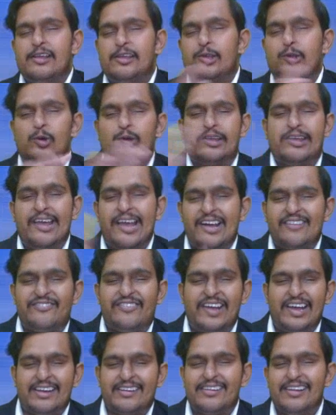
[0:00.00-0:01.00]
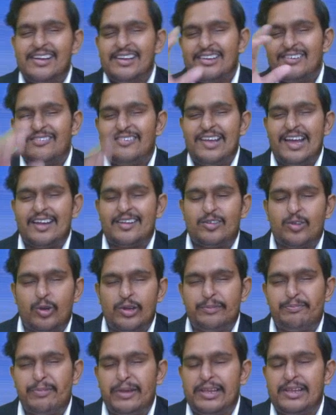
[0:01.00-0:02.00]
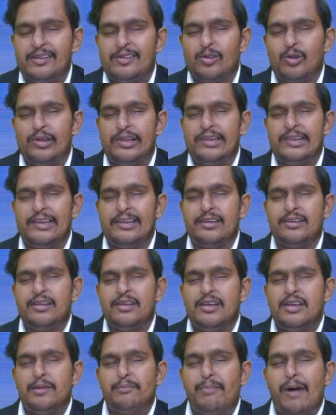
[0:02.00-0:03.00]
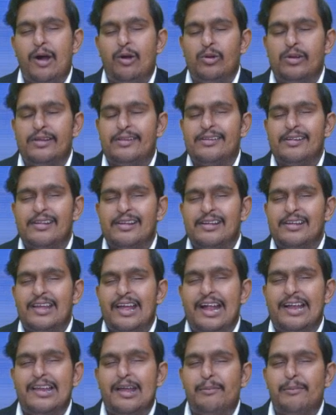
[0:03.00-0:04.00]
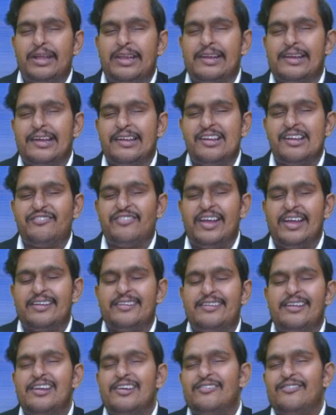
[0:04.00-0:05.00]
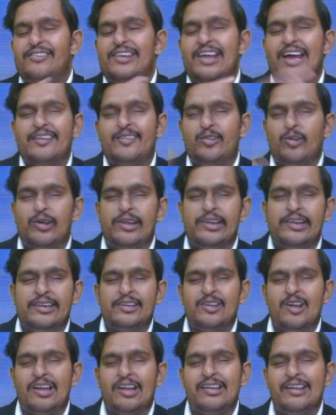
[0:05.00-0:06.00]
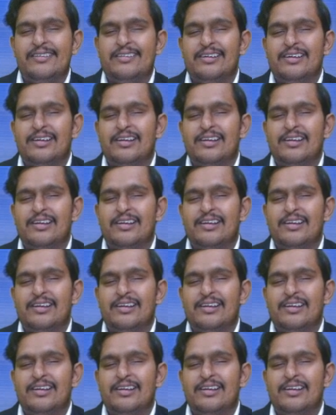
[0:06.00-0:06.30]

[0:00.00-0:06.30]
UK affairs we are showing in pounds, and American affairs we are showing in dollars.